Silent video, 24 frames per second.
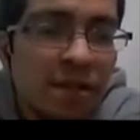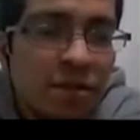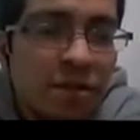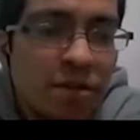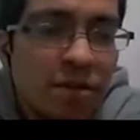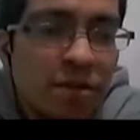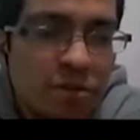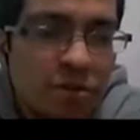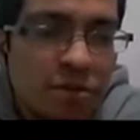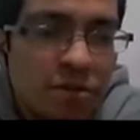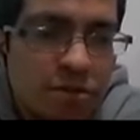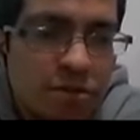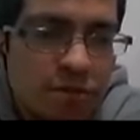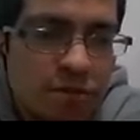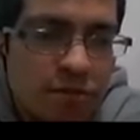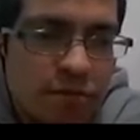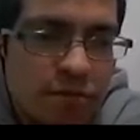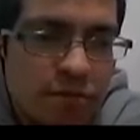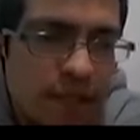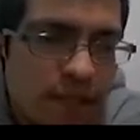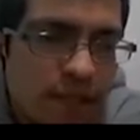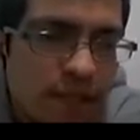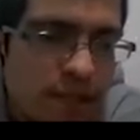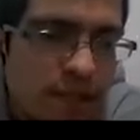So we
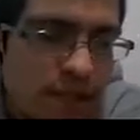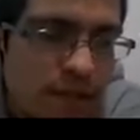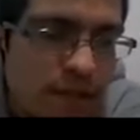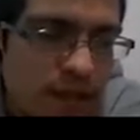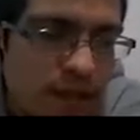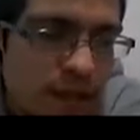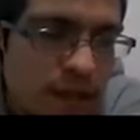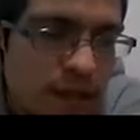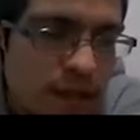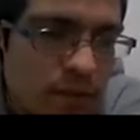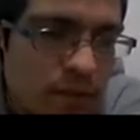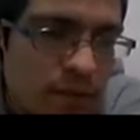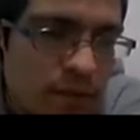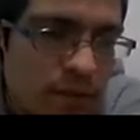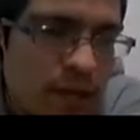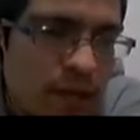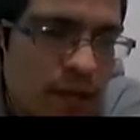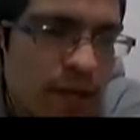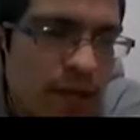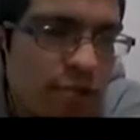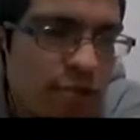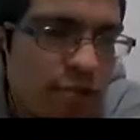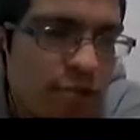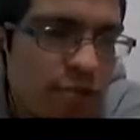can see accordingly
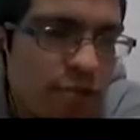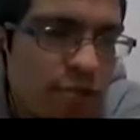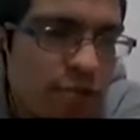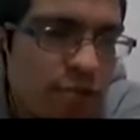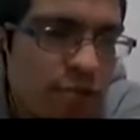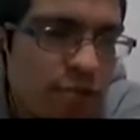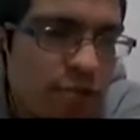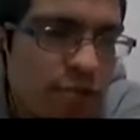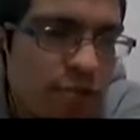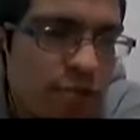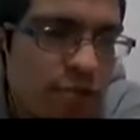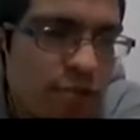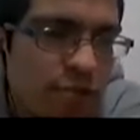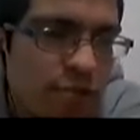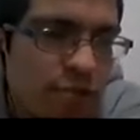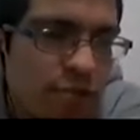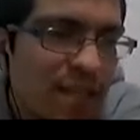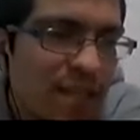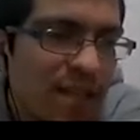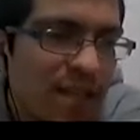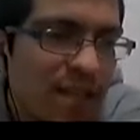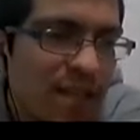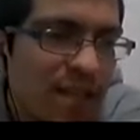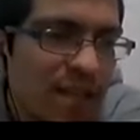to
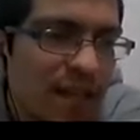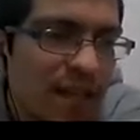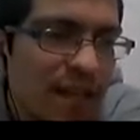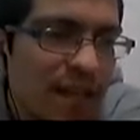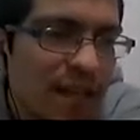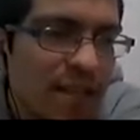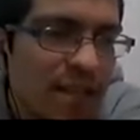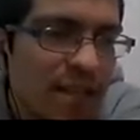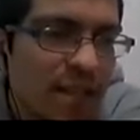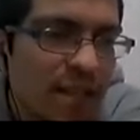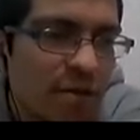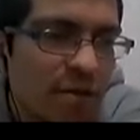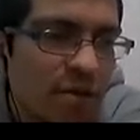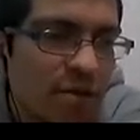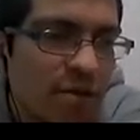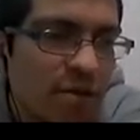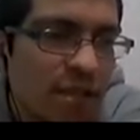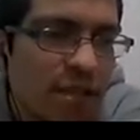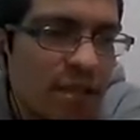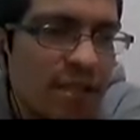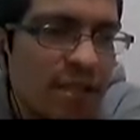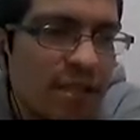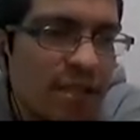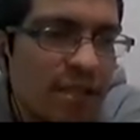MPC, the asteroid
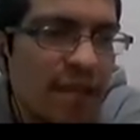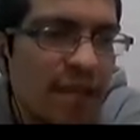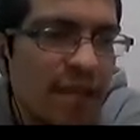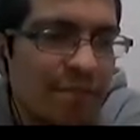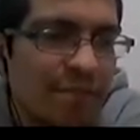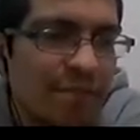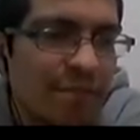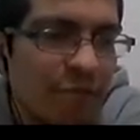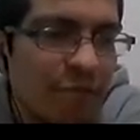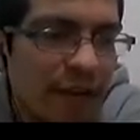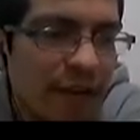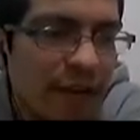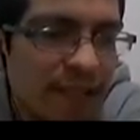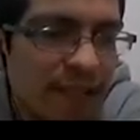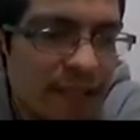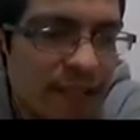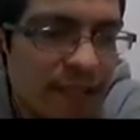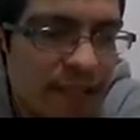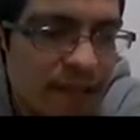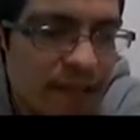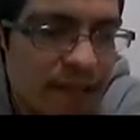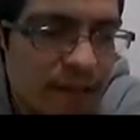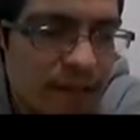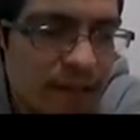is getting
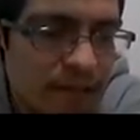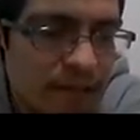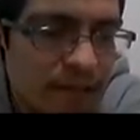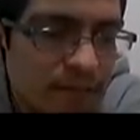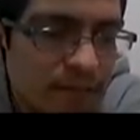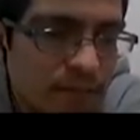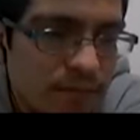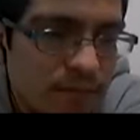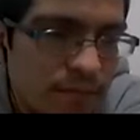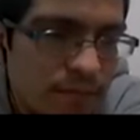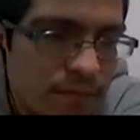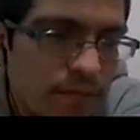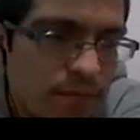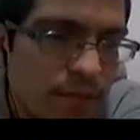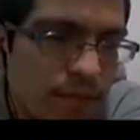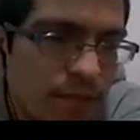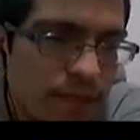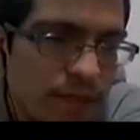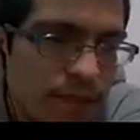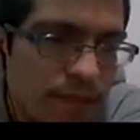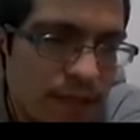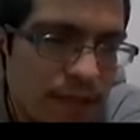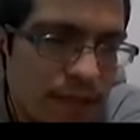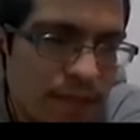brighter with
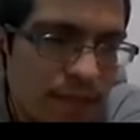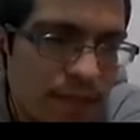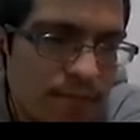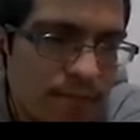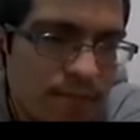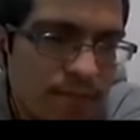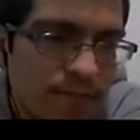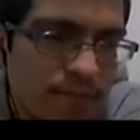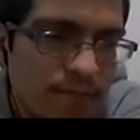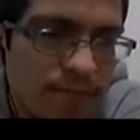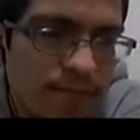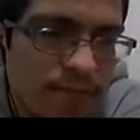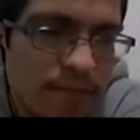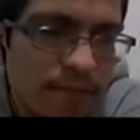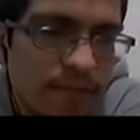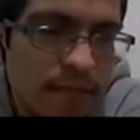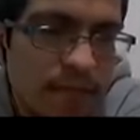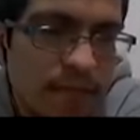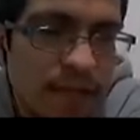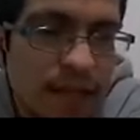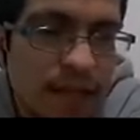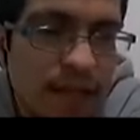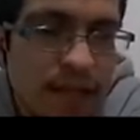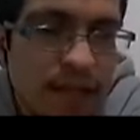time,
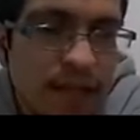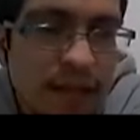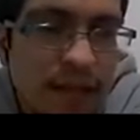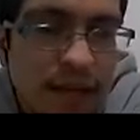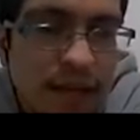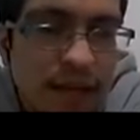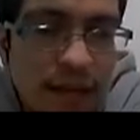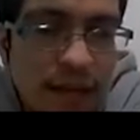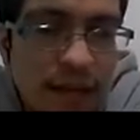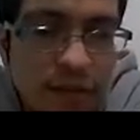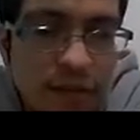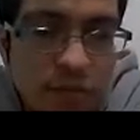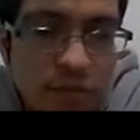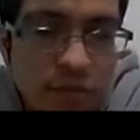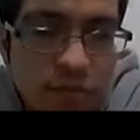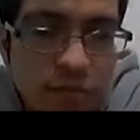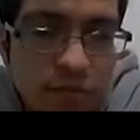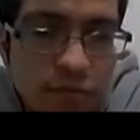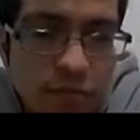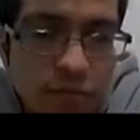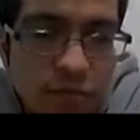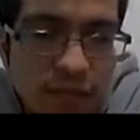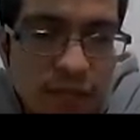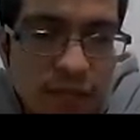and
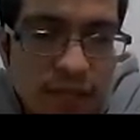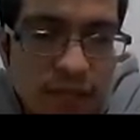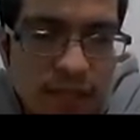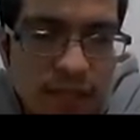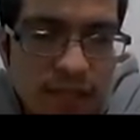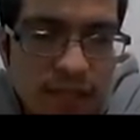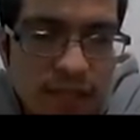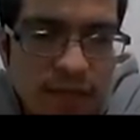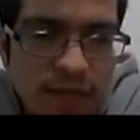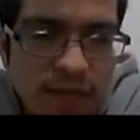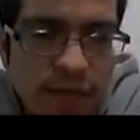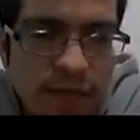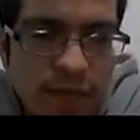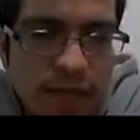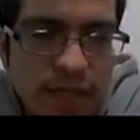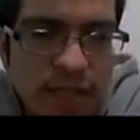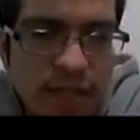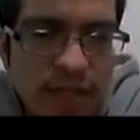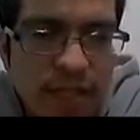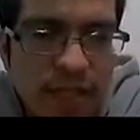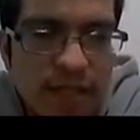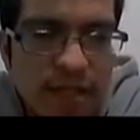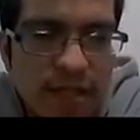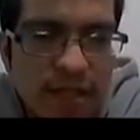we
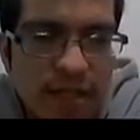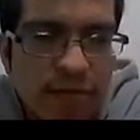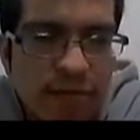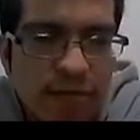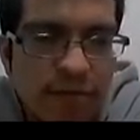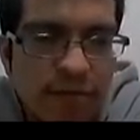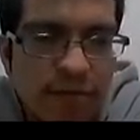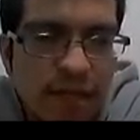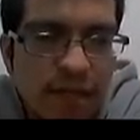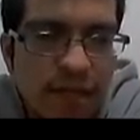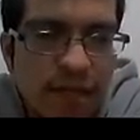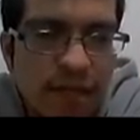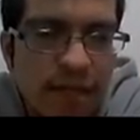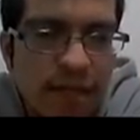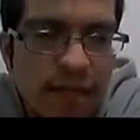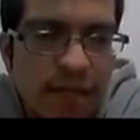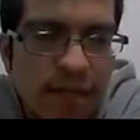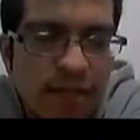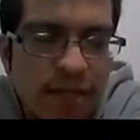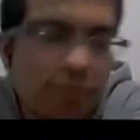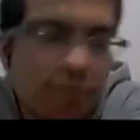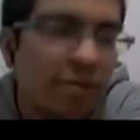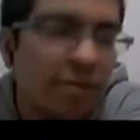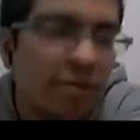
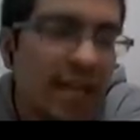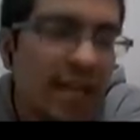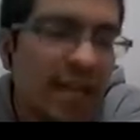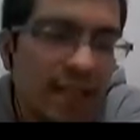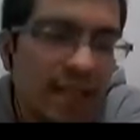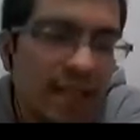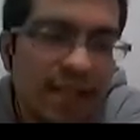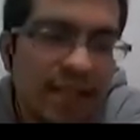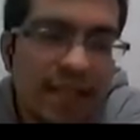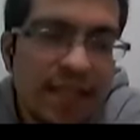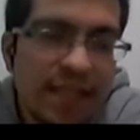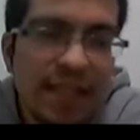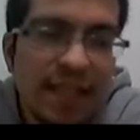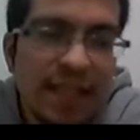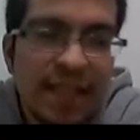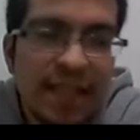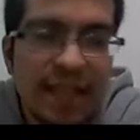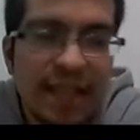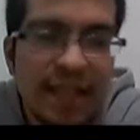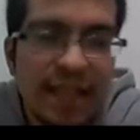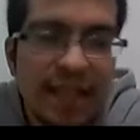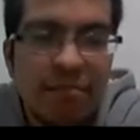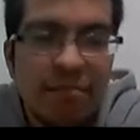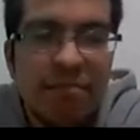can see the
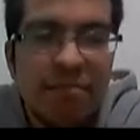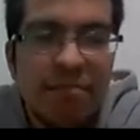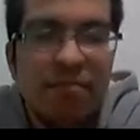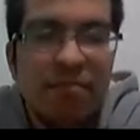same